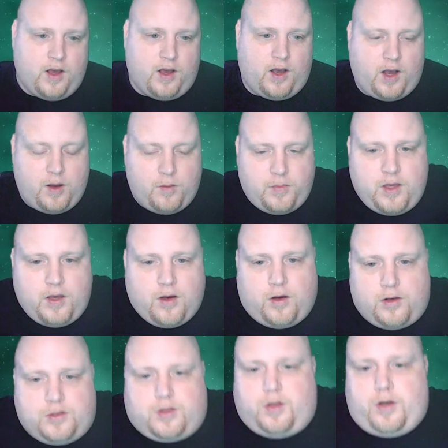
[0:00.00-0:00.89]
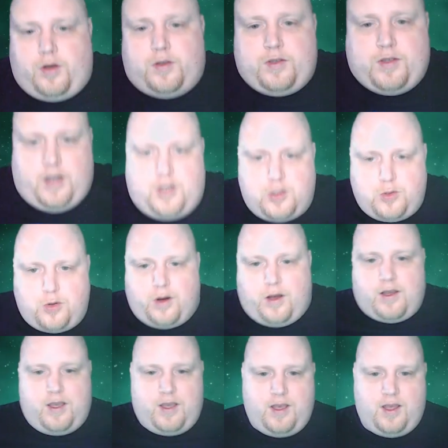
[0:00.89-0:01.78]
He also goes in a
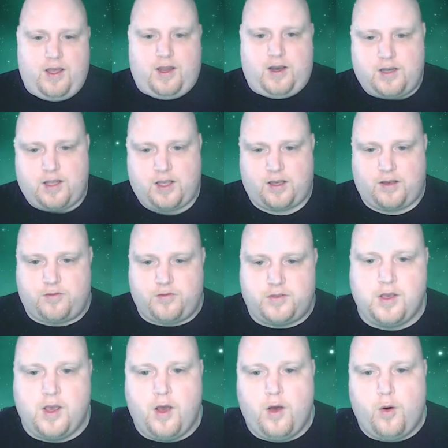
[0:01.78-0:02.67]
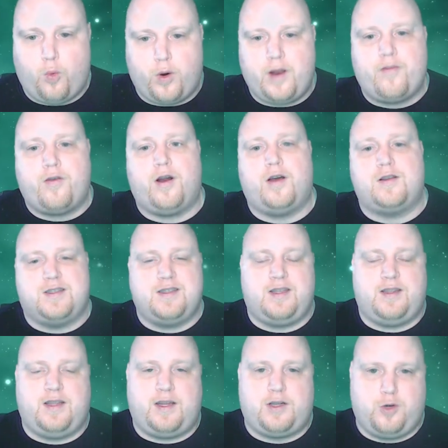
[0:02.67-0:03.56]
truck and gives whatever else is in
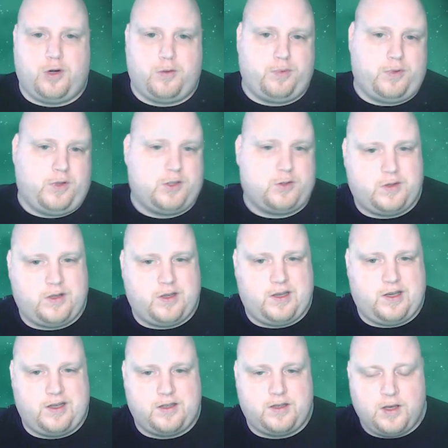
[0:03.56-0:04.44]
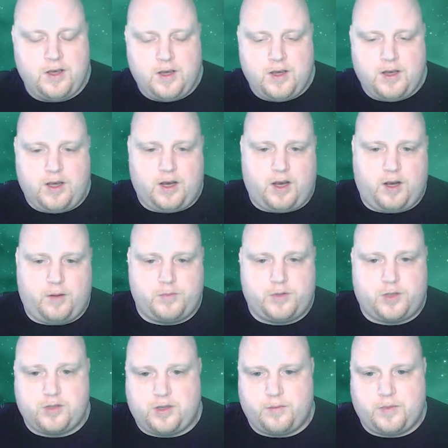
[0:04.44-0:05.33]
that truck +1 to hit. So
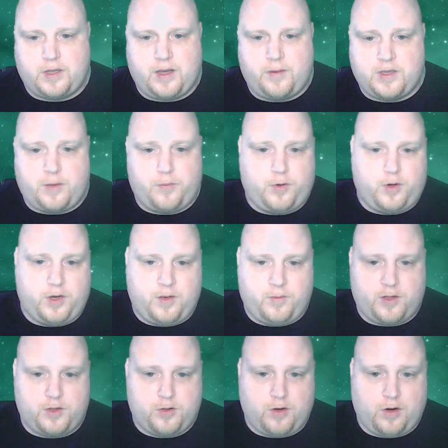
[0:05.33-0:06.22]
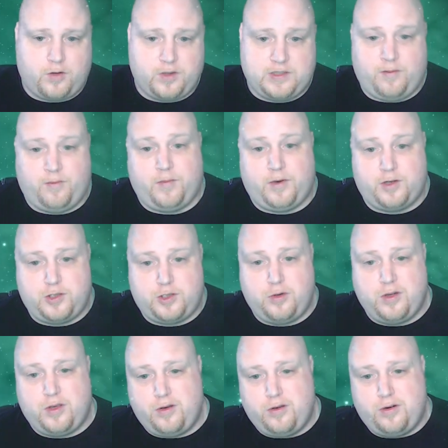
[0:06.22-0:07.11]
sometimes I put him in the truck with some of my
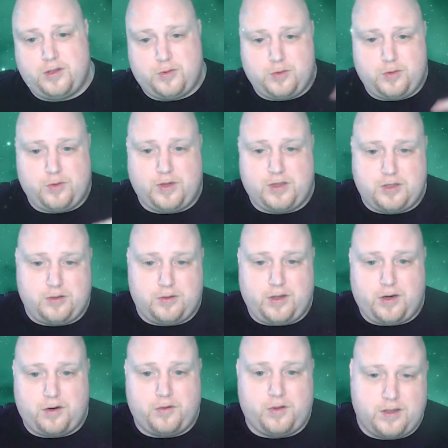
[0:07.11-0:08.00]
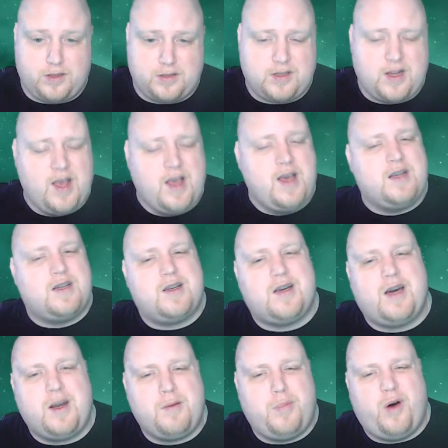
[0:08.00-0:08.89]
shooting units, which we'll get to later in the list, to
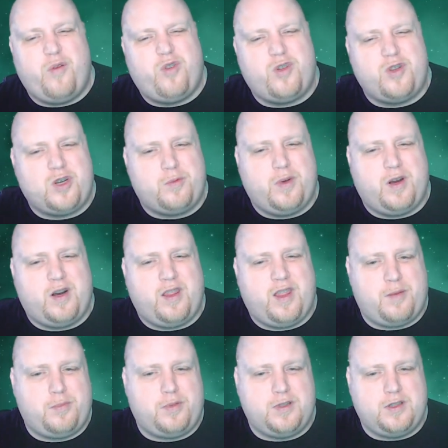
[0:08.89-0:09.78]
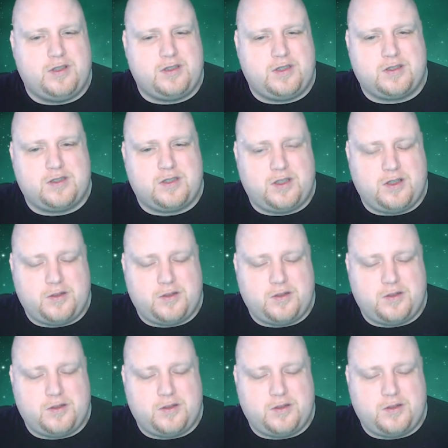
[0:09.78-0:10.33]
kind of buff a little bit of that ballistic skill.